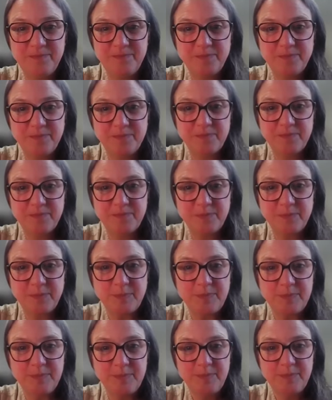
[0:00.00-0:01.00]

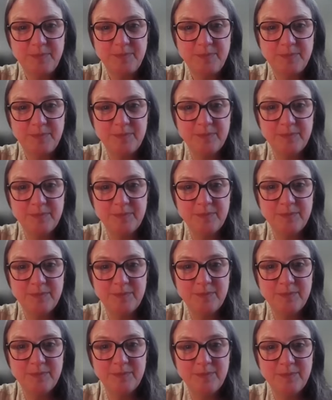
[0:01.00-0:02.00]

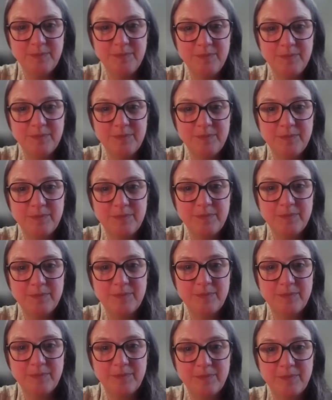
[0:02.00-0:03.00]

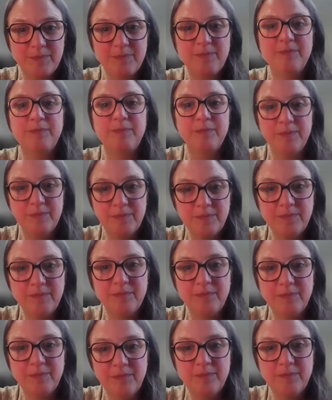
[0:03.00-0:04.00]

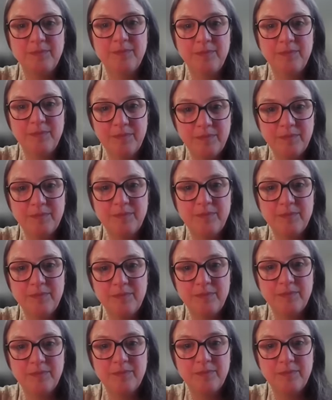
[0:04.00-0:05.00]

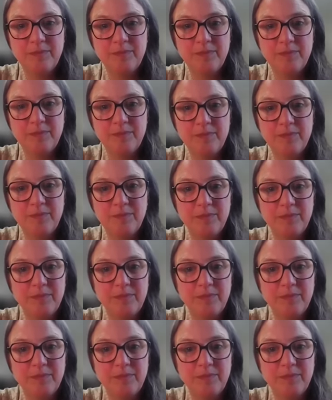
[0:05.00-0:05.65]
[no speech]